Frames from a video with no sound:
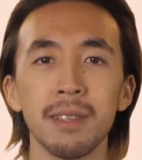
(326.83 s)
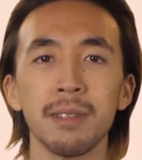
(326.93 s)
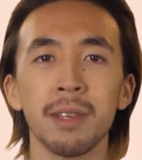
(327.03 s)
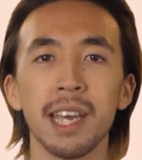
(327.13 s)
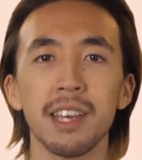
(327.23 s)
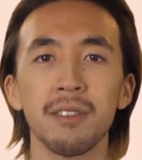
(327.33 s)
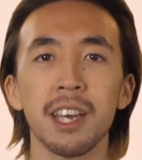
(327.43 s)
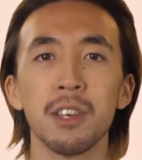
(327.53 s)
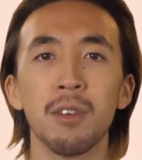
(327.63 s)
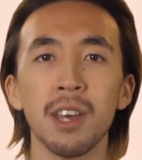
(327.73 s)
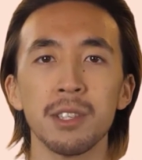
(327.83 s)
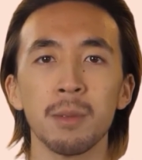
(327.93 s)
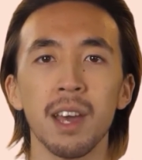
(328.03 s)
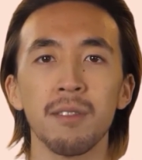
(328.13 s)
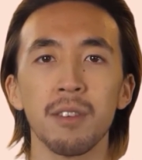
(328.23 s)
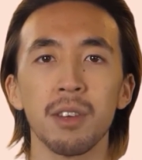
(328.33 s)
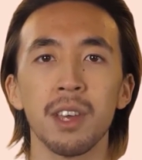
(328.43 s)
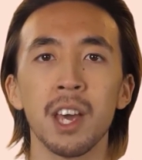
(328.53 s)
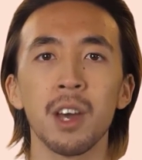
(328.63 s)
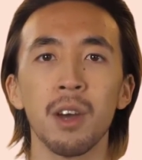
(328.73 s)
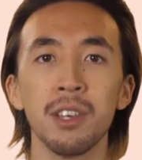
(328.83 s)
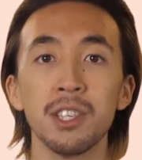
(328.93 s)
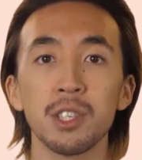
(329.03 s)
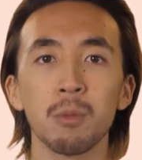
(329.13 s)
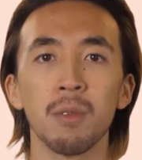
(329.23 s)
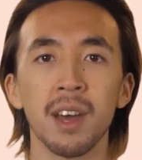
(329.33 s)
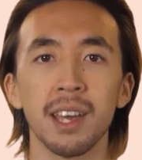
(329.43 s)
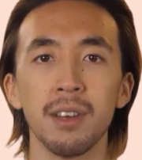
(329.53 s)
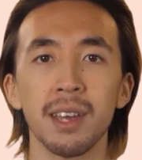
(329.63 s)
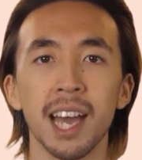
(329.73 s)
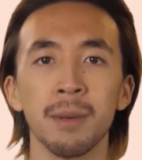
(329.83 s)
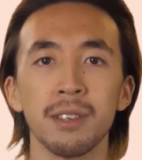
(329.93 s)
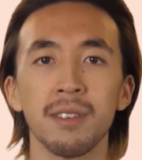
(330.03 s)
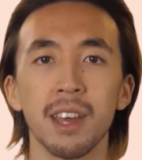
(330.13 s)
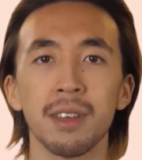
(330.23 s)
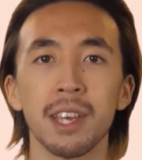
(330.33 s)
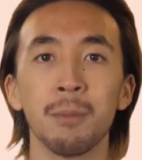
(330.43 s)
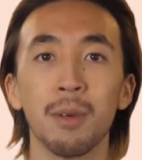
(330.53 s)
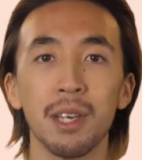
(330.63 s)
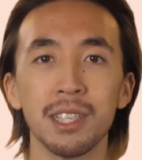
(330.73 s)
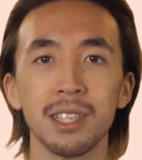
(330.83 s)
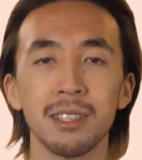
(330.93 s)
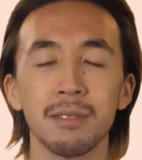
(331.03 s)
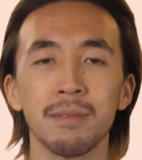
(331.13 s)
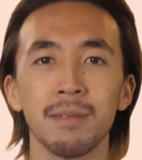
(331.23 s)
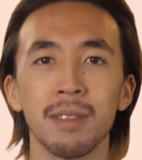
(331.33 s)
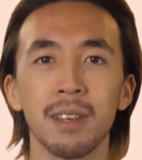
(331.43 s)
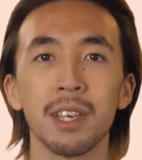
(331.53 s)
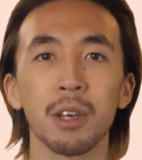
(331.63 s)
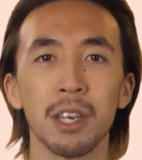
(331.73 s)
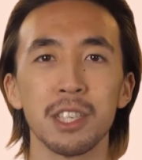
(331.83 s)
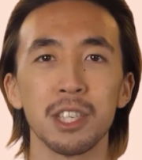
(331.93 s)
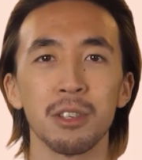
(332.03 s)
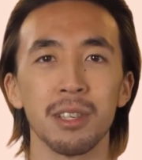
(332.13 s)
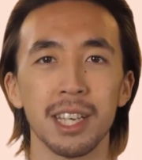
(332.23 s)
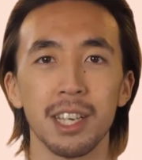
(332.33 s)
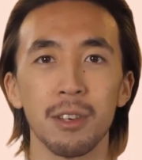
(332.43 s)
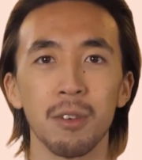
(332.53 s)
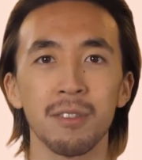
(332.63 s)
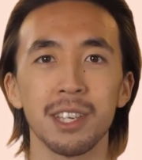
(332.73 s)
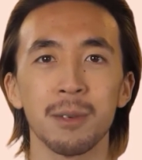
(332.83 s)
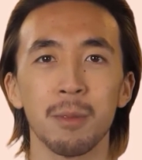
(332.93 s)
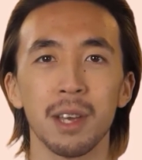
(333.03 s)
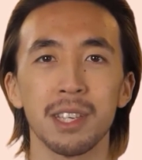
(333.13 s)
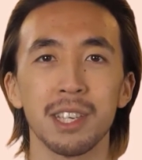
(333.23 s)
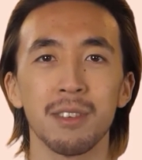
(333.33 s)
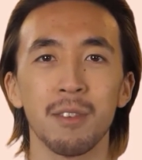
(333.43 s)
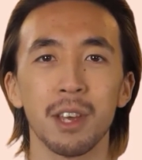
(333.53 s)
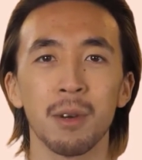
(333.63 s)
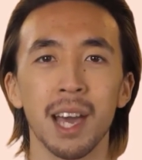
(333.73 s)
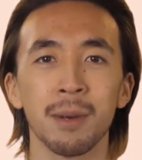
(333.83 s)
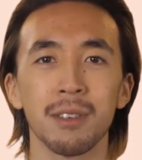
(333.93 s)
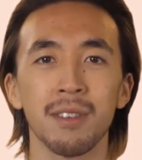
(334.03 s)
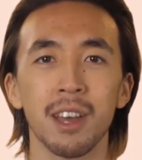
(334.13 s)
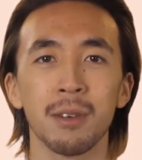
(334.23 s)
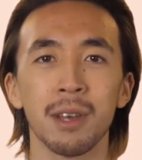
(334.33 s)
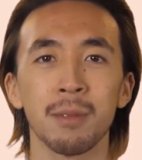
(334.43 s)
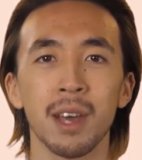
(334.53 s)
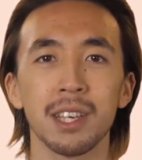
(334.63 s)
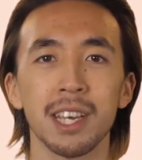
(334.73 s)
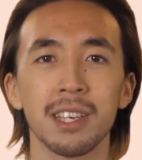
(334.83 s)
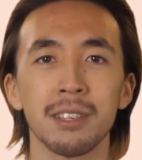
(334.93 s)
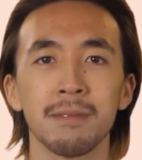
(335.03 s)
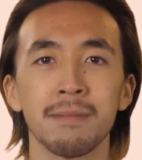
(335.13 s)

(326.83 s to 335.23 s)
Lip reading: Native and cross-platform are the two primary app development approaches. You can choose either of these approaches for your app development project.